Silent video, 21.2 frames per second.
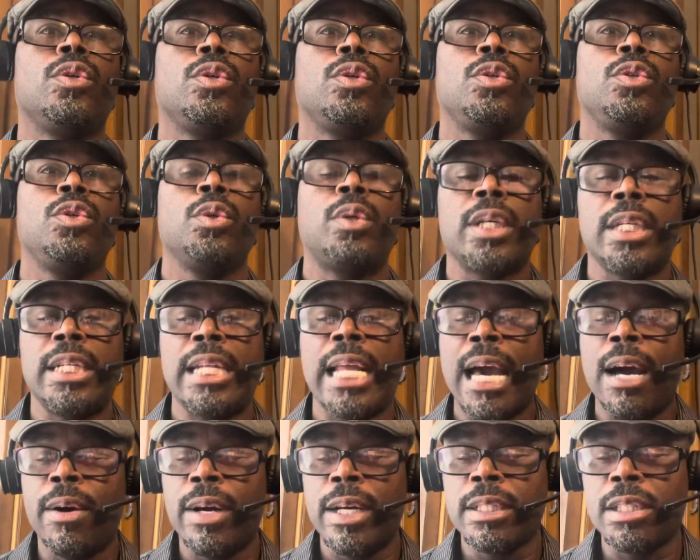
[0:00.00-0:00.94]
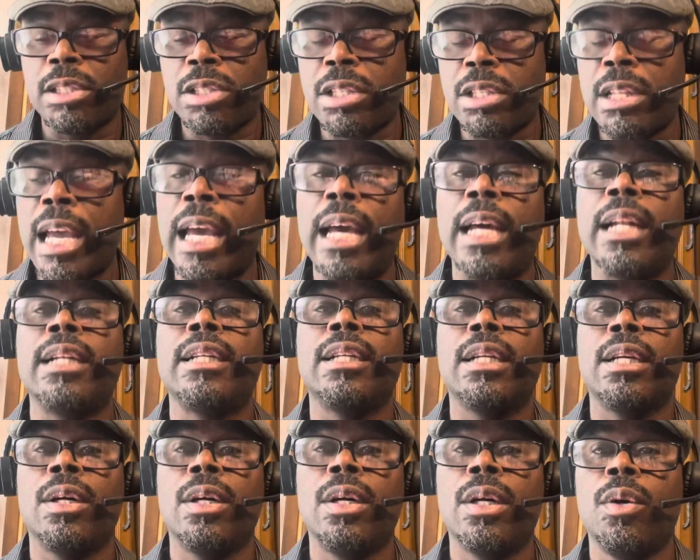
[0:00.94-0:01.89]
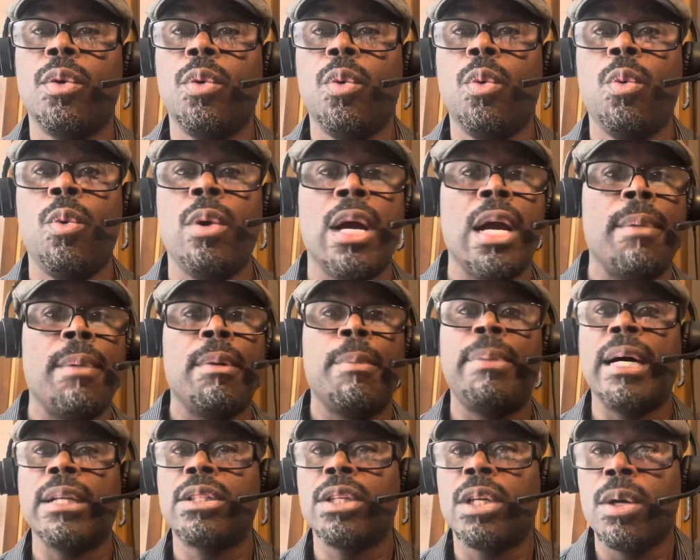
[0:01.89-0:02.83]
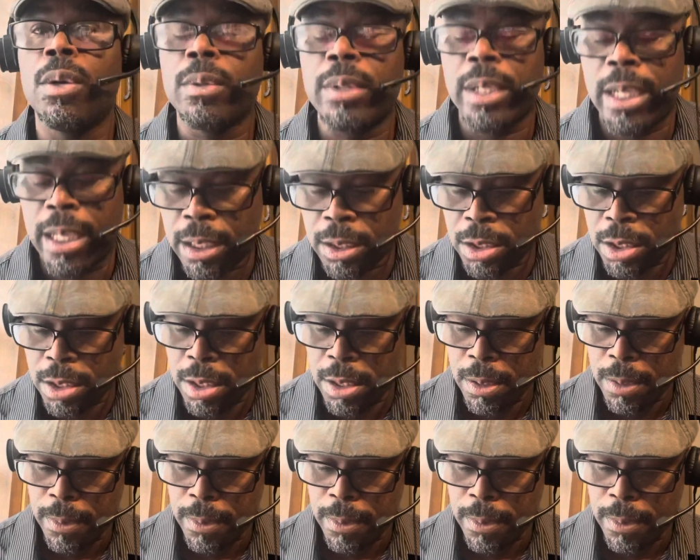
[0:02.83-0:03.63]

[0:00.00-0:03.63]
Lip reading: you can now understand where I'm about to go next.